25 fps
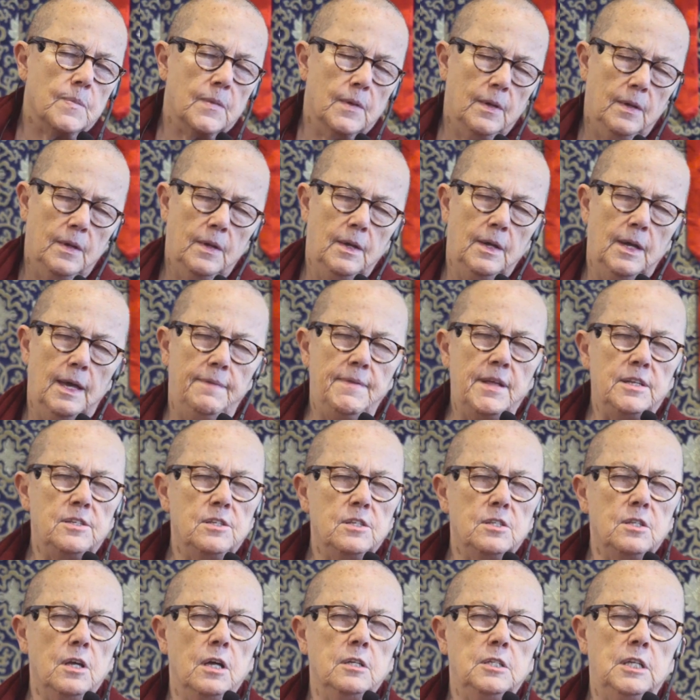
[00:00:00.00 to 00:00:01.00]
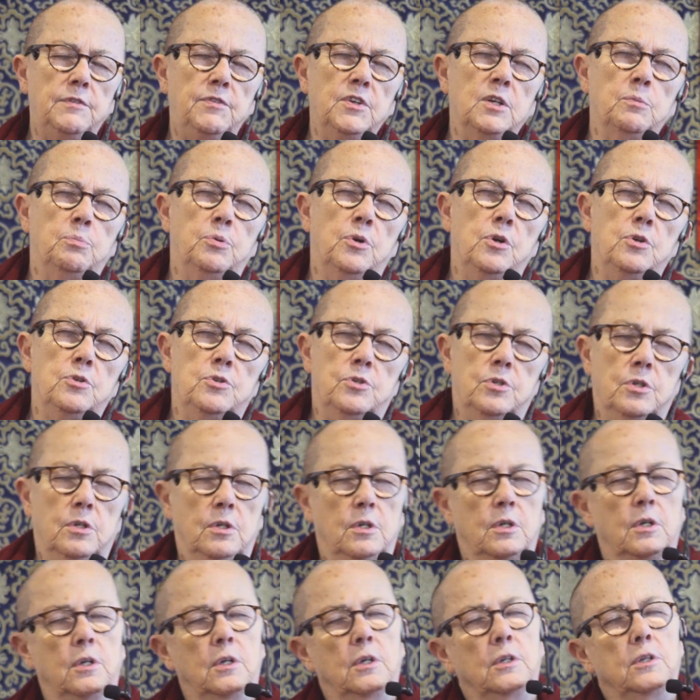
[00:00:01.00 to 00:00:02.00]
And that's the scientific approach.
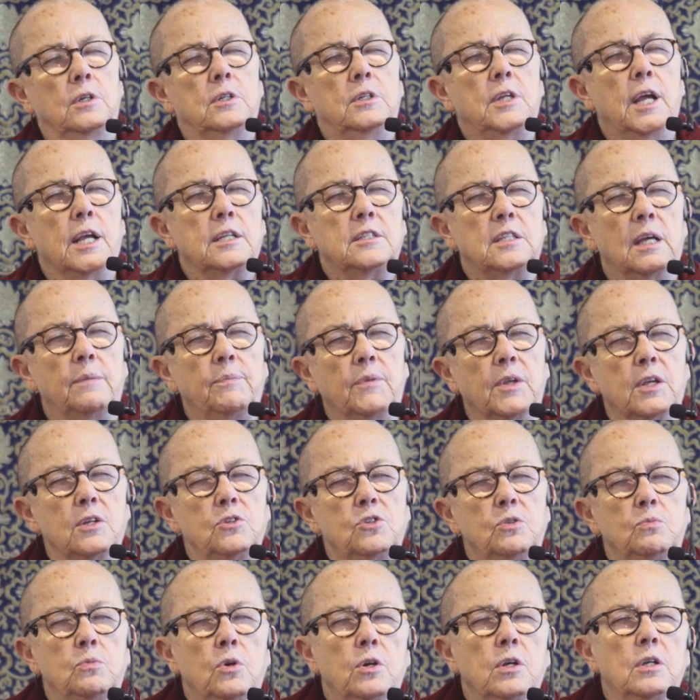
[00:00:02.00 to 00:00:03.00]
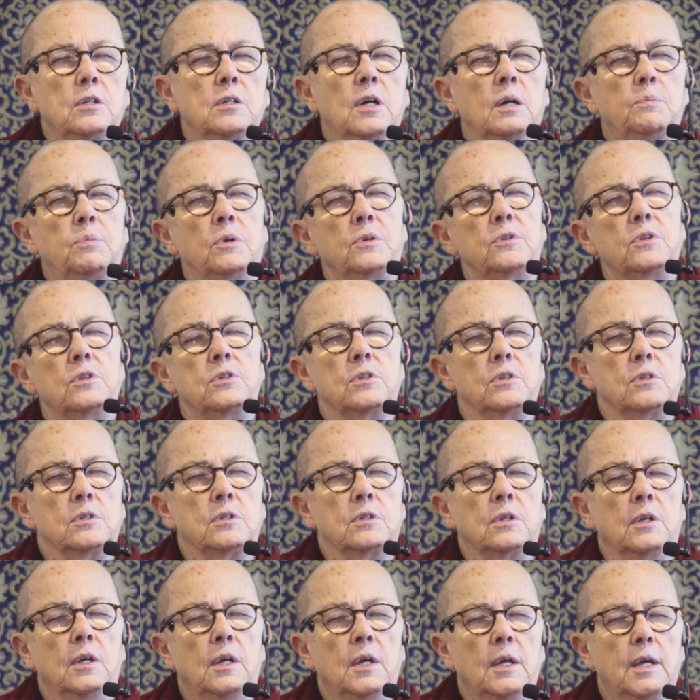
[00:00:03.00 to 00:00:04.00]
You take something as your working hypothesis.